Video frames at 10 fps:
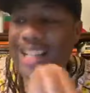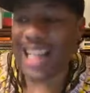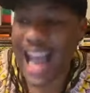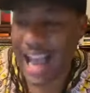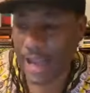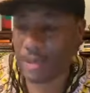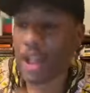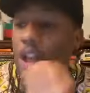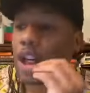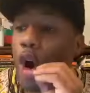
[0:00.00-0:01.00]
Times
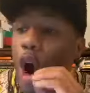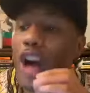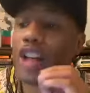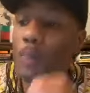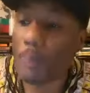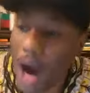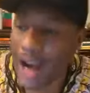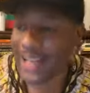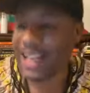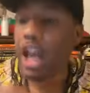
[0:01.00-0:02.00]

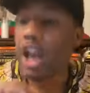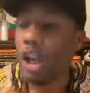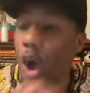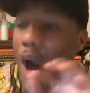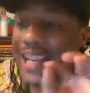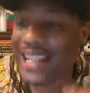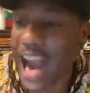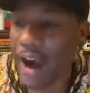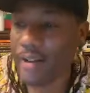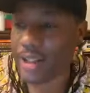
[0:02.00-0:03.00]
correspondent Lloyd
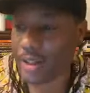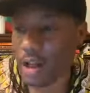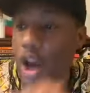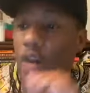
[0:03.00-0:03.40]
Garrison